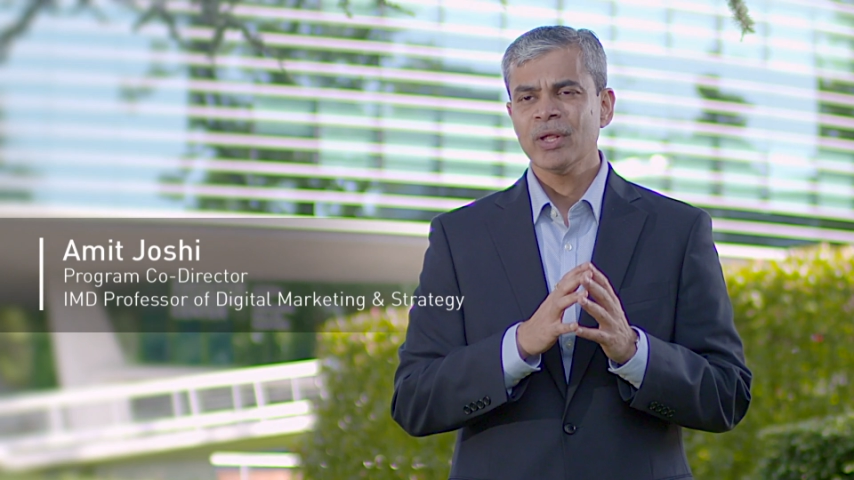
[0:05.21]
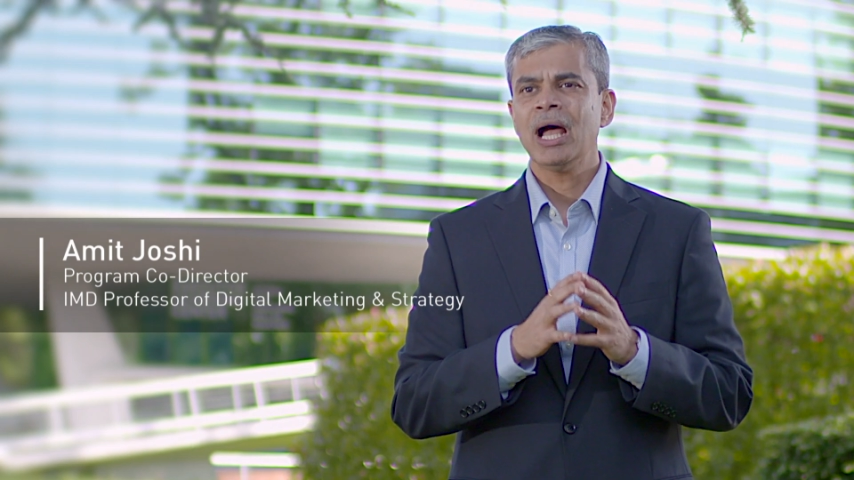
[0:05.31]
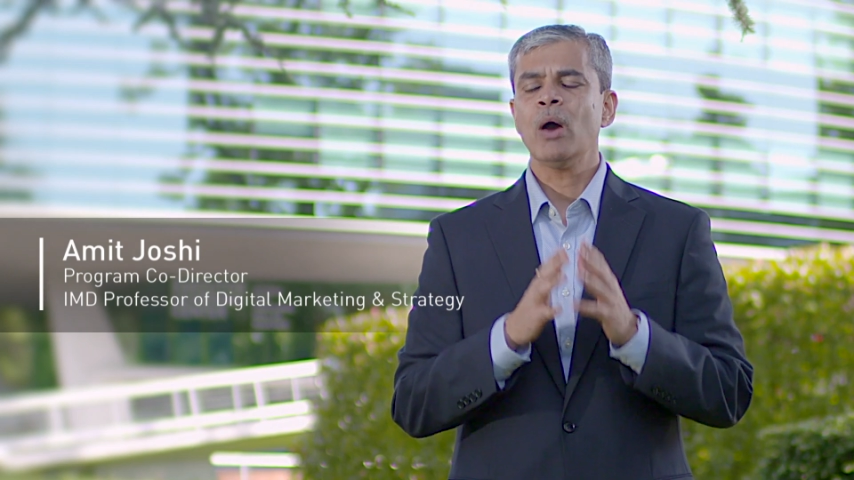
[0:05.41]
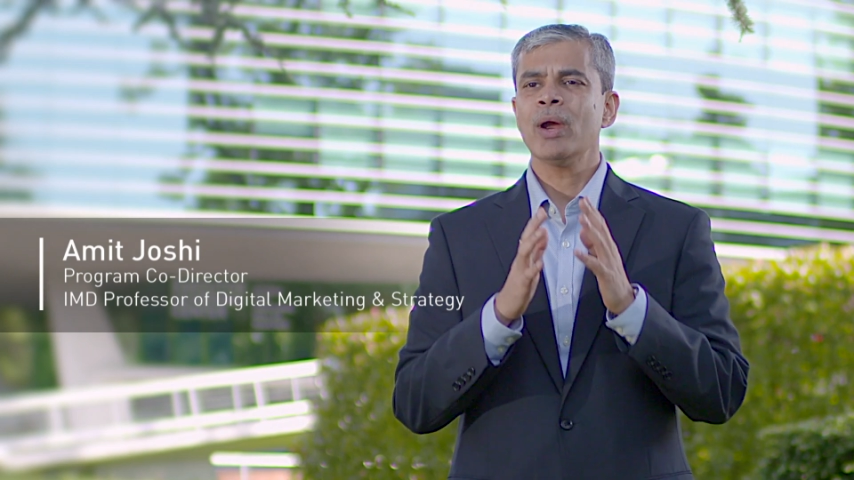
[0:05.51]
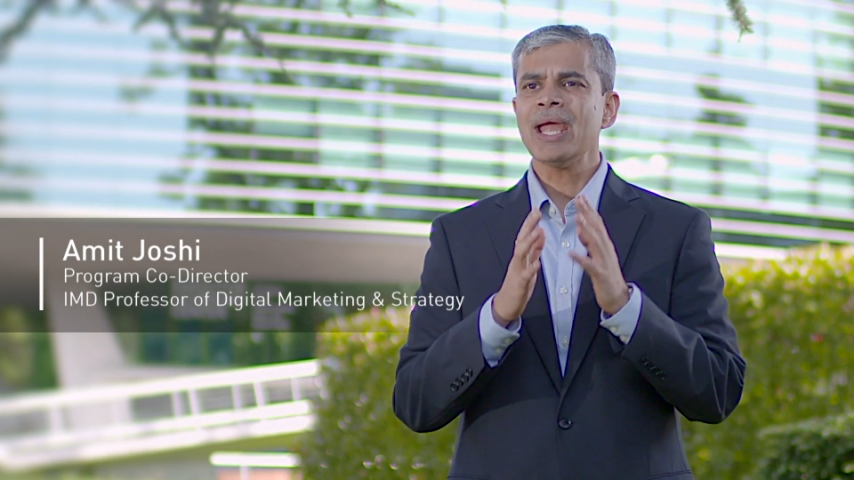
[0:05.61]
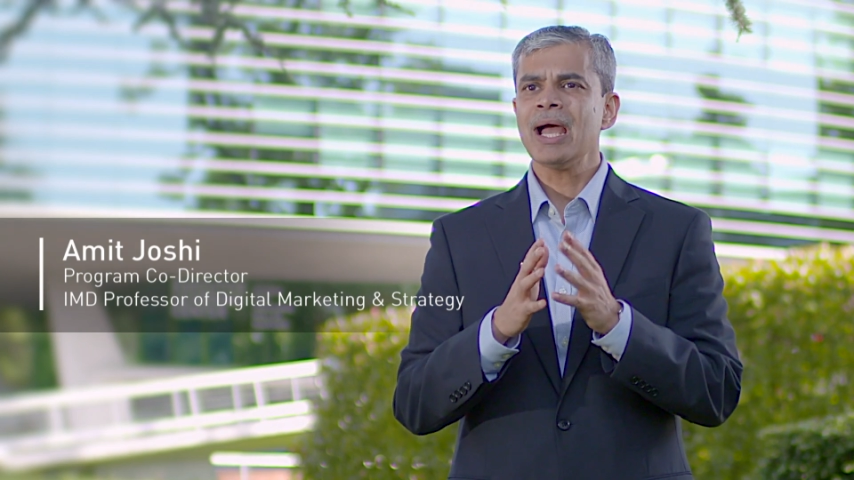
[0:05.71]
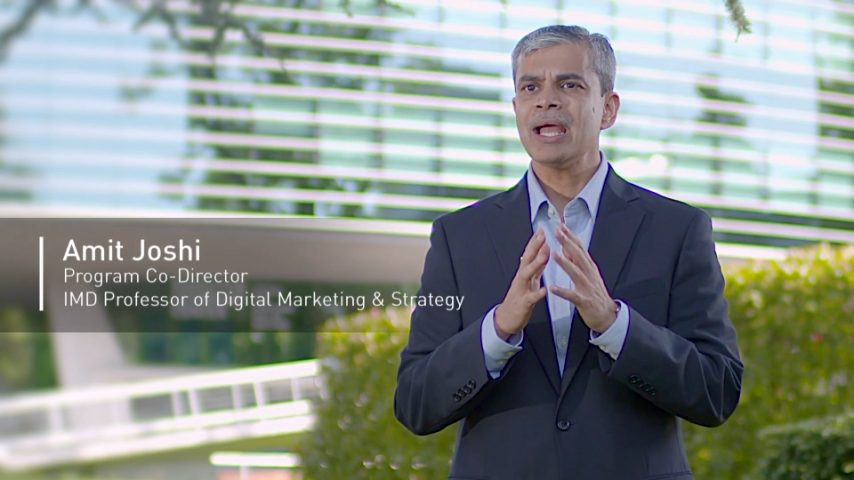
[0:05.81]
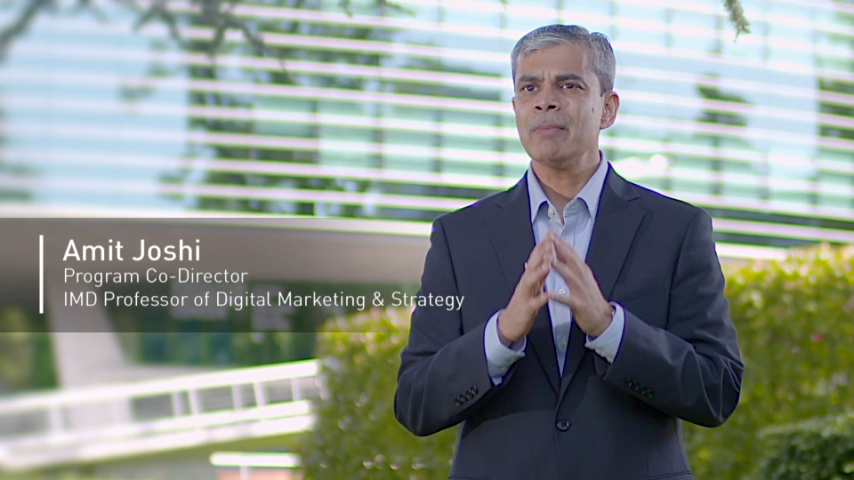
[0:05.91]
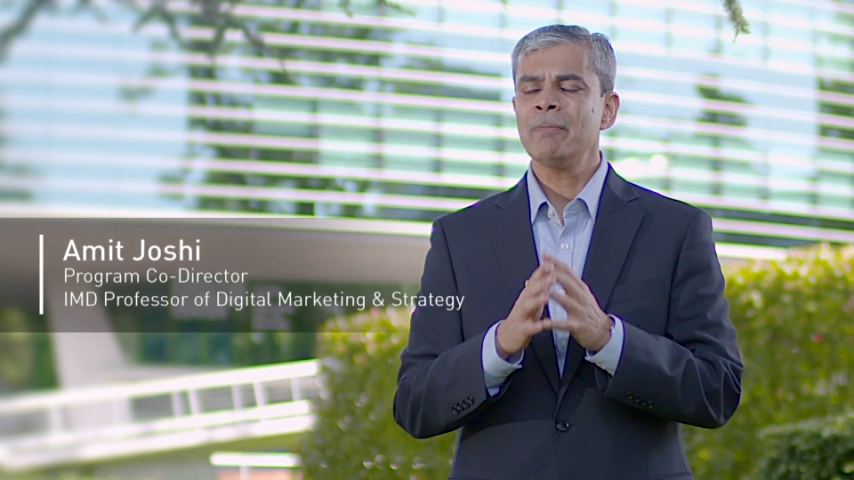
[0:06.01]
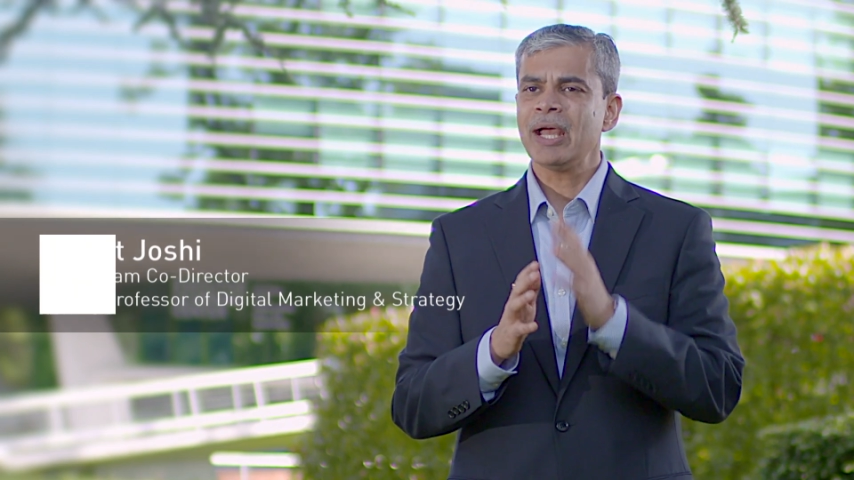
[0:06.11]
how
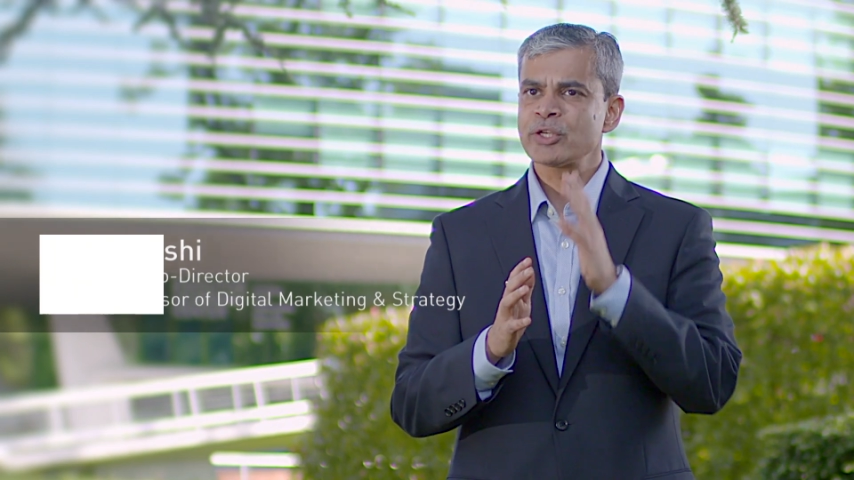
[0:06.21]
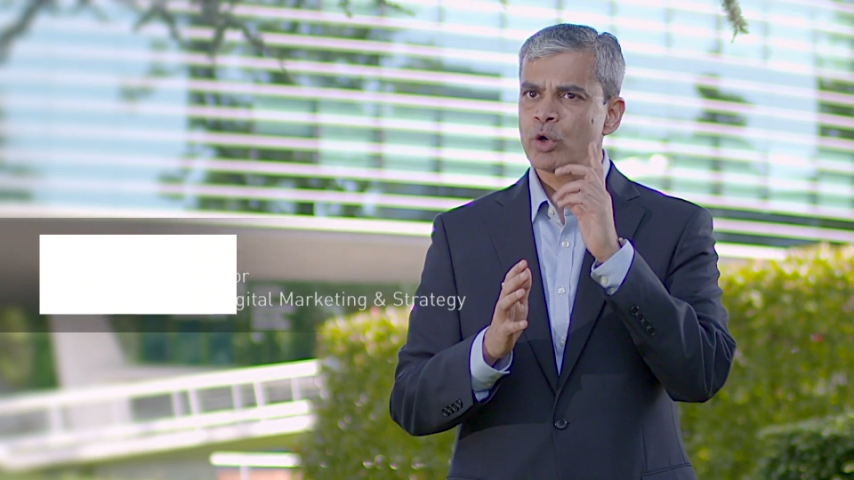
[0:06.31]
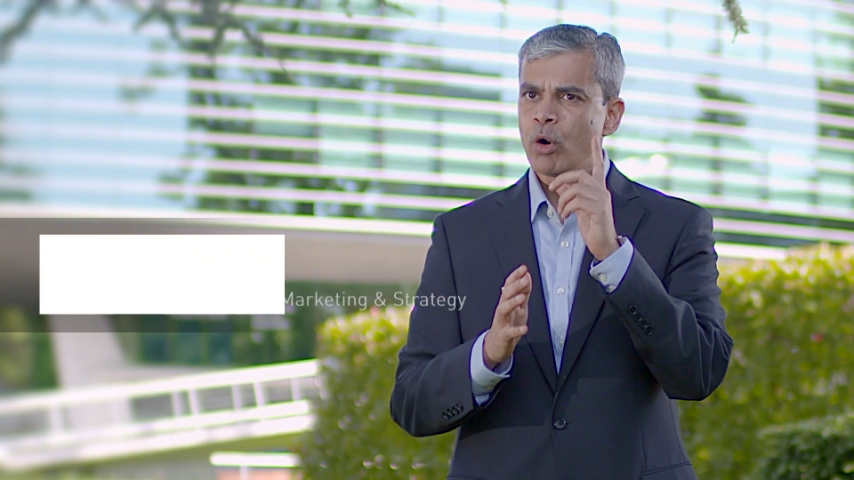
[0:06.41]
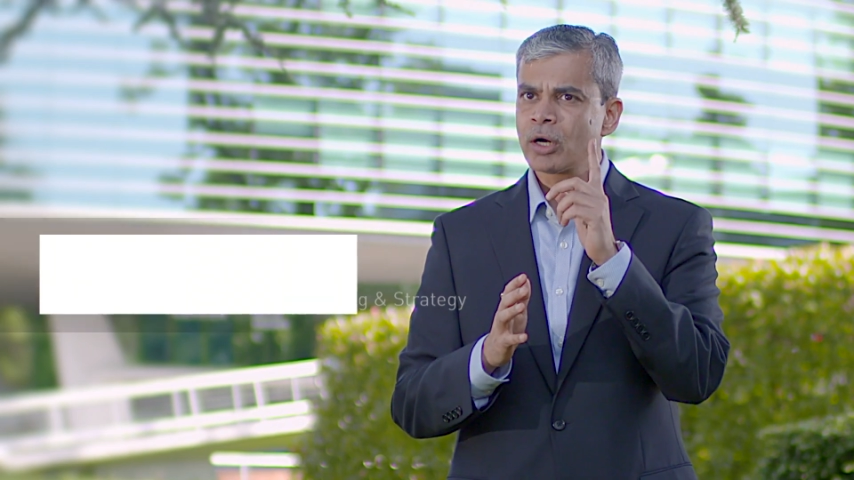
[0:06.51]
AI impacts your